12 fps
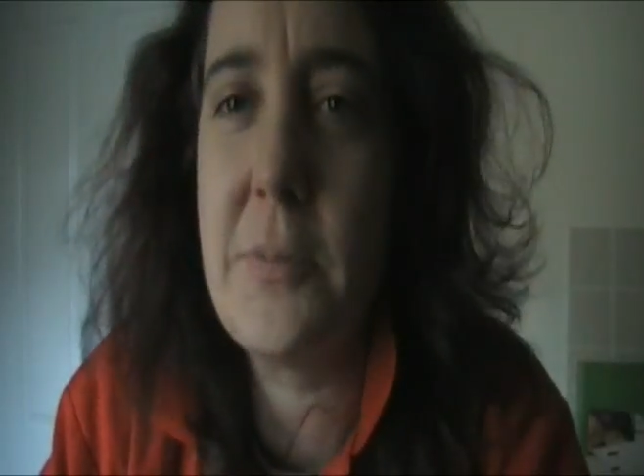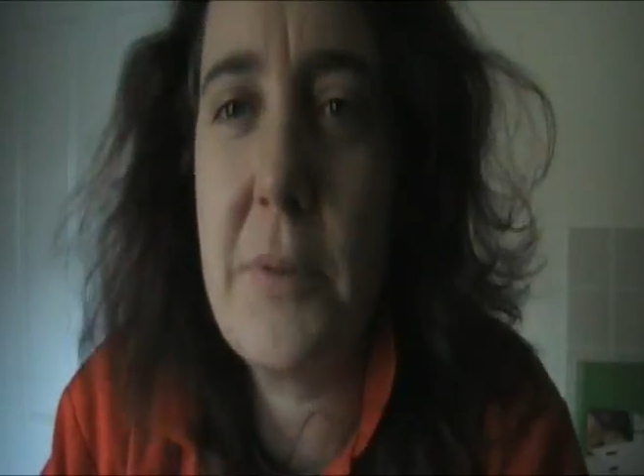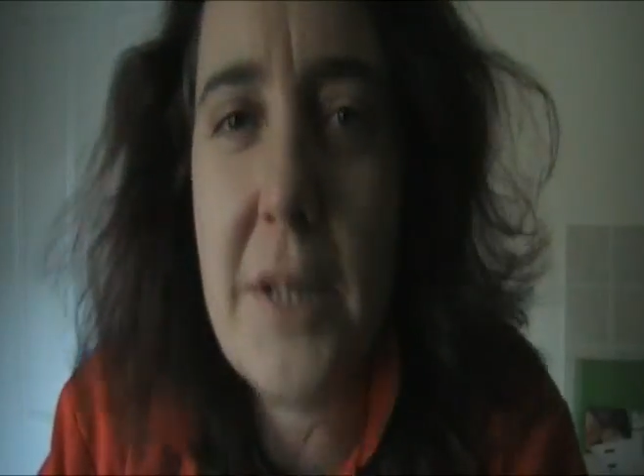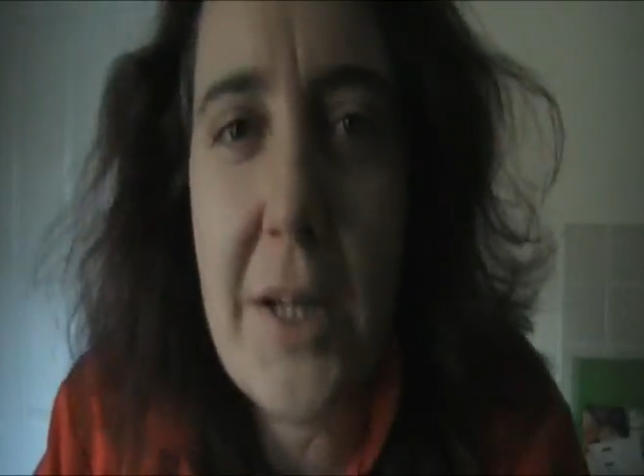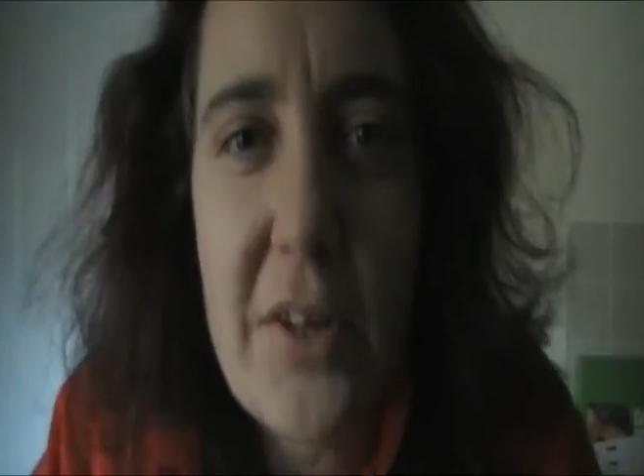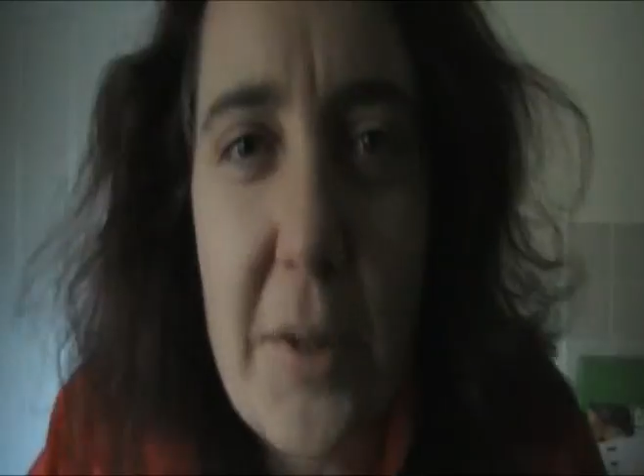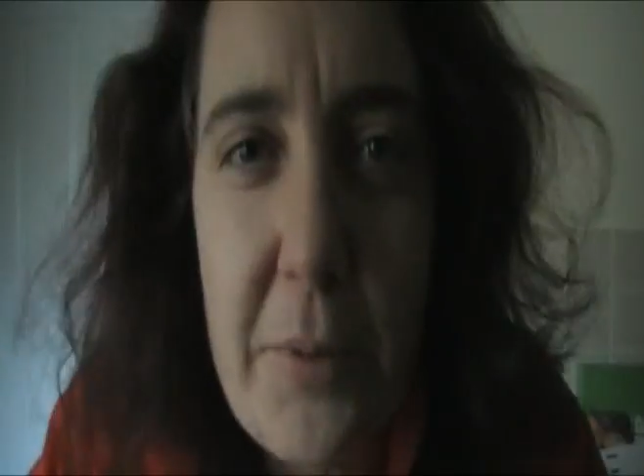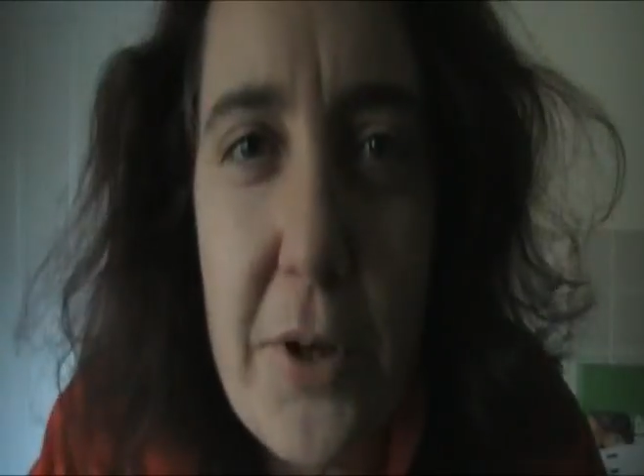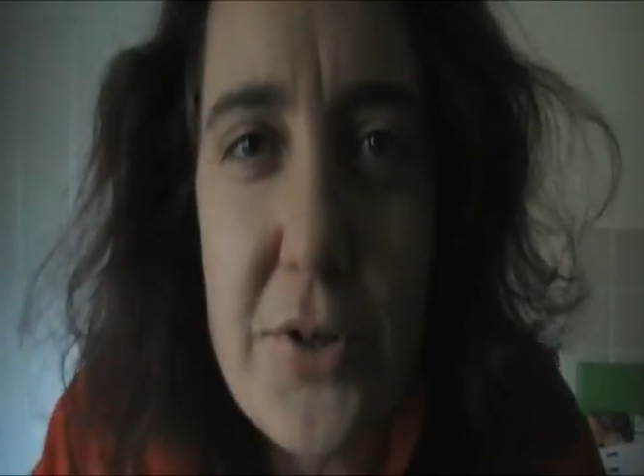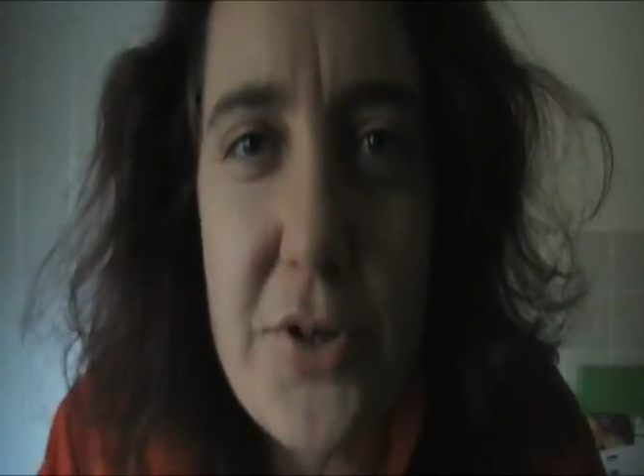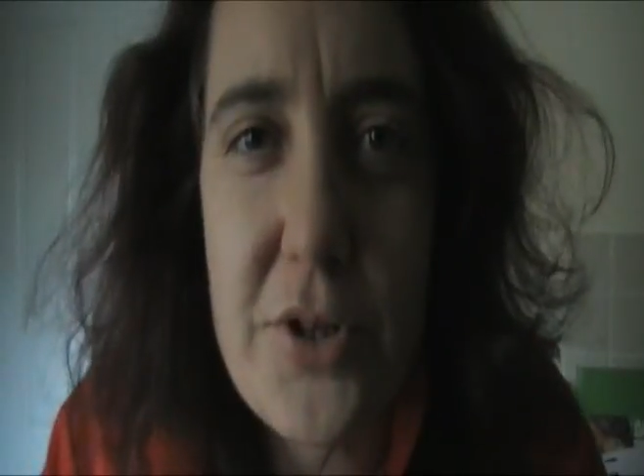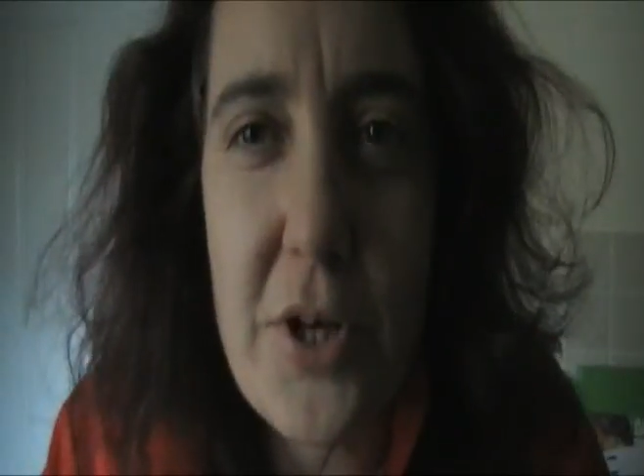But now that
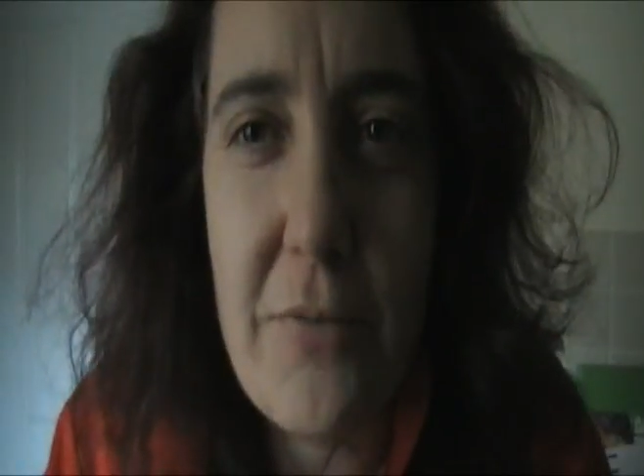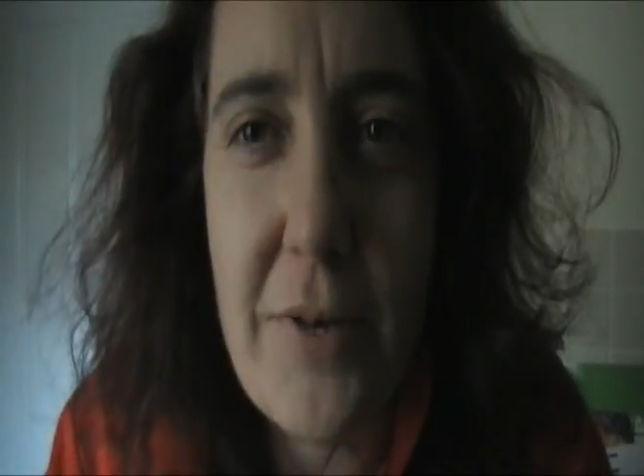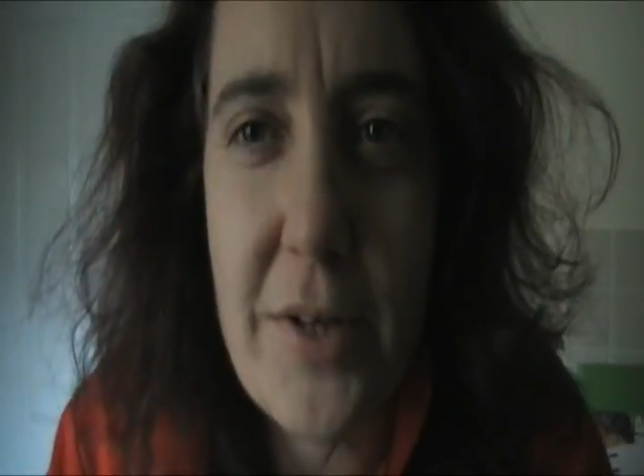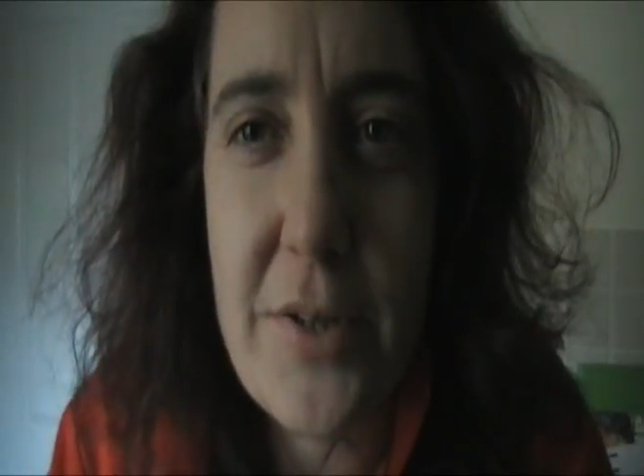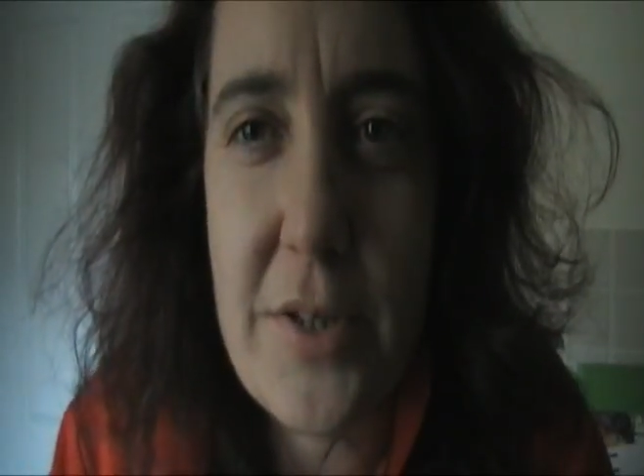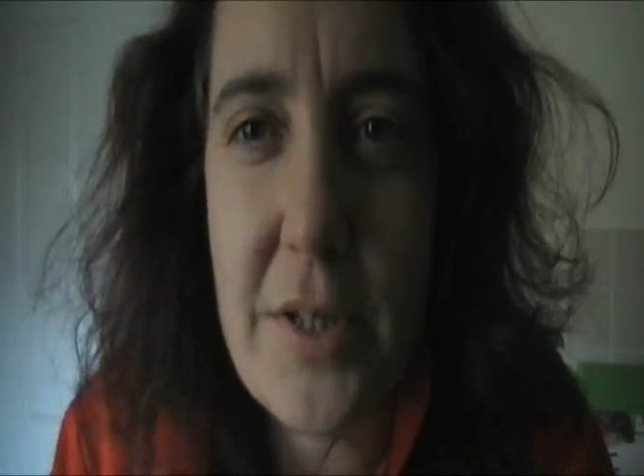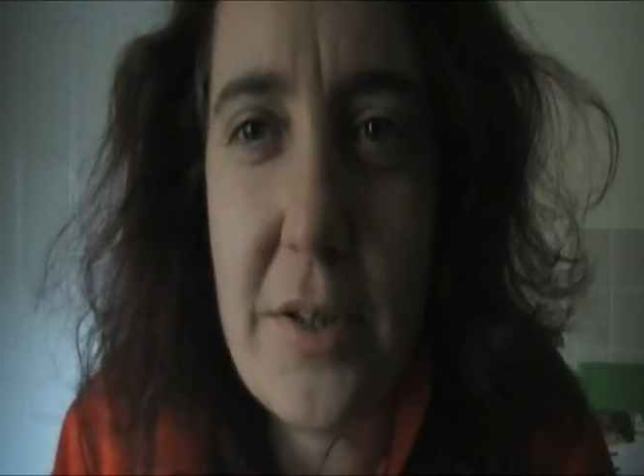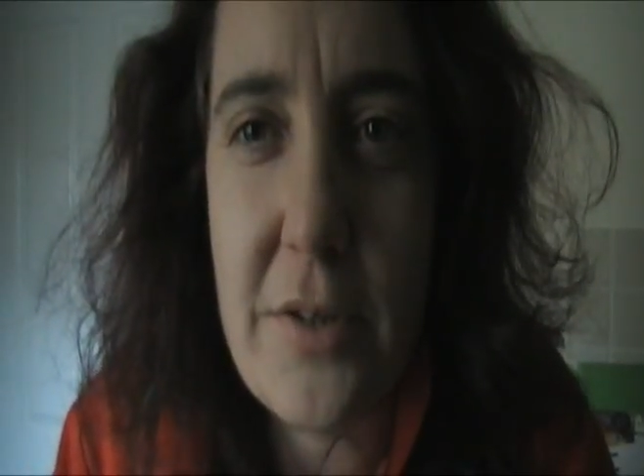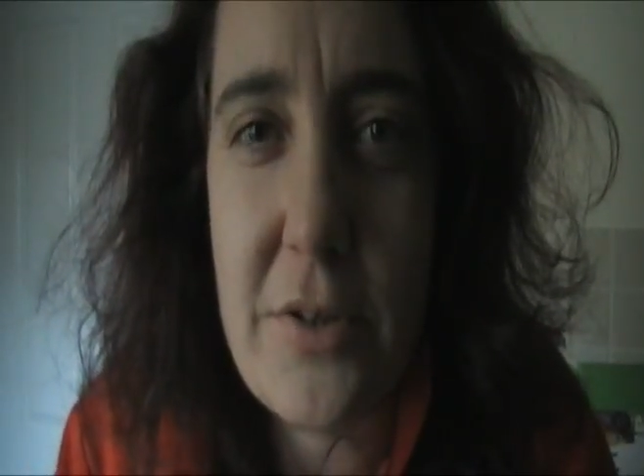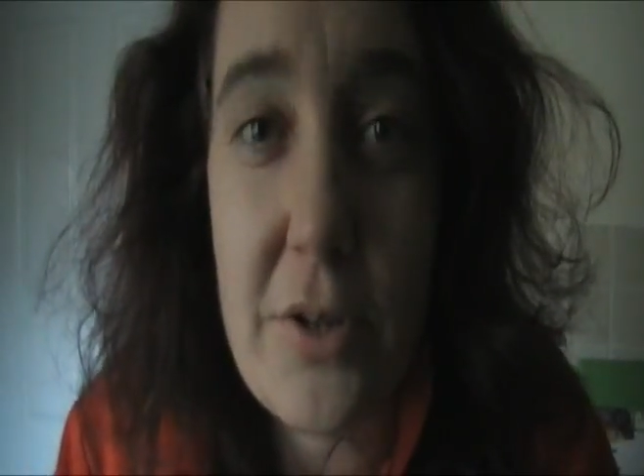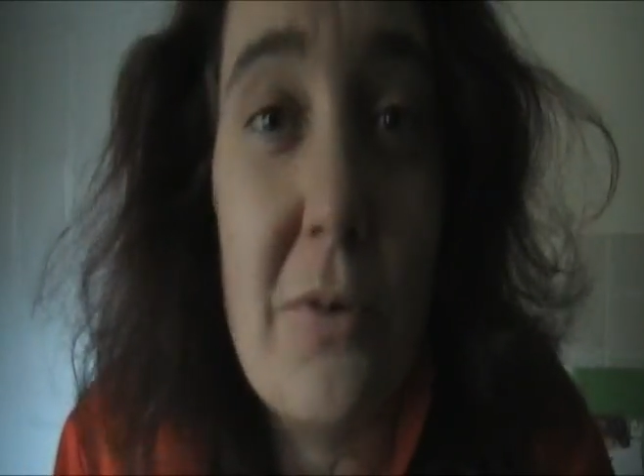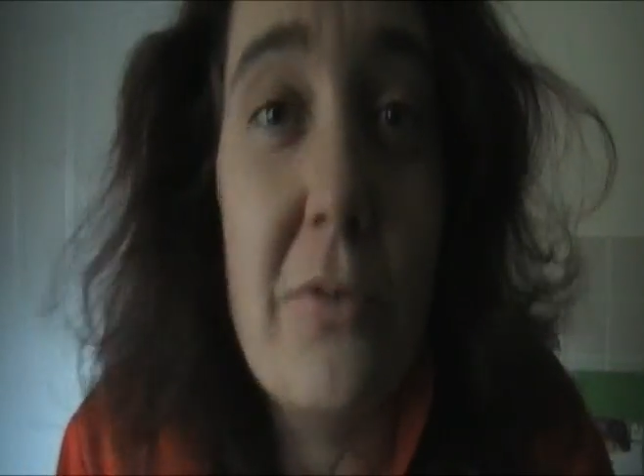person's turned around and said that
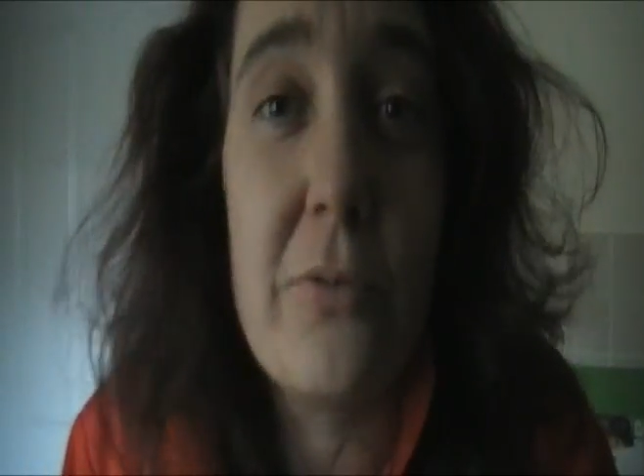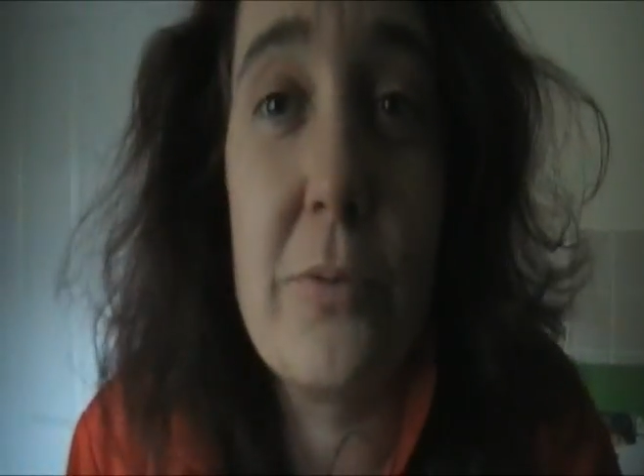sulphur